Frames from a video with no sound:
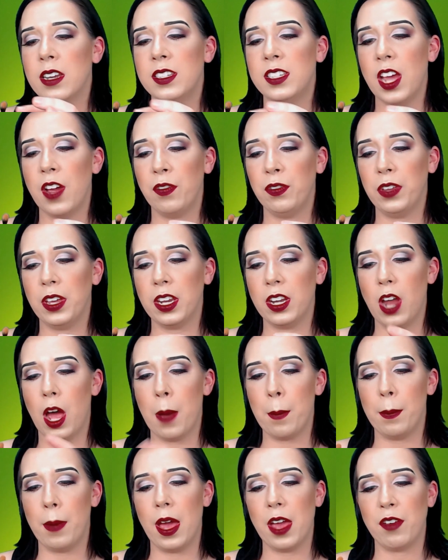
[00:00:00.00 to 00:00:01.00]
Definitely
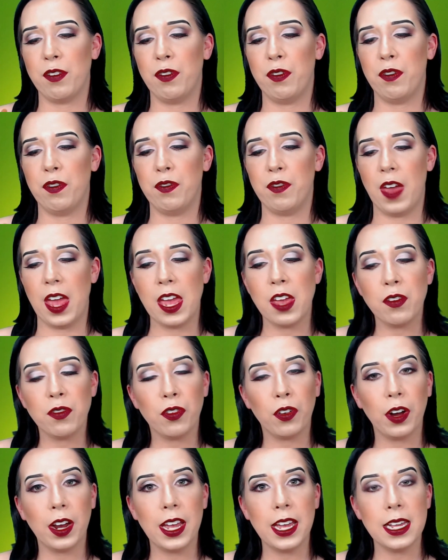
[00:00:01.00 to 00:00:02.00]
not my
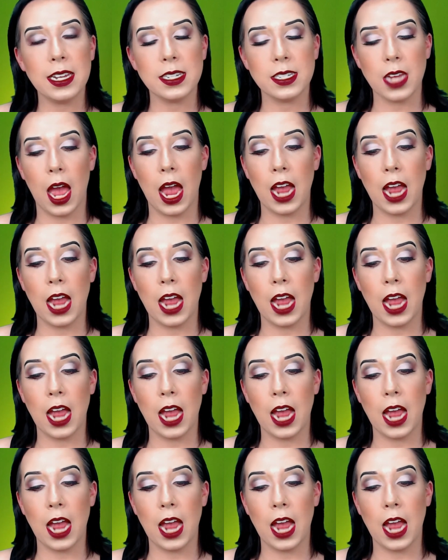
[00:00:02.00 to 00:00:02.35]
favorite.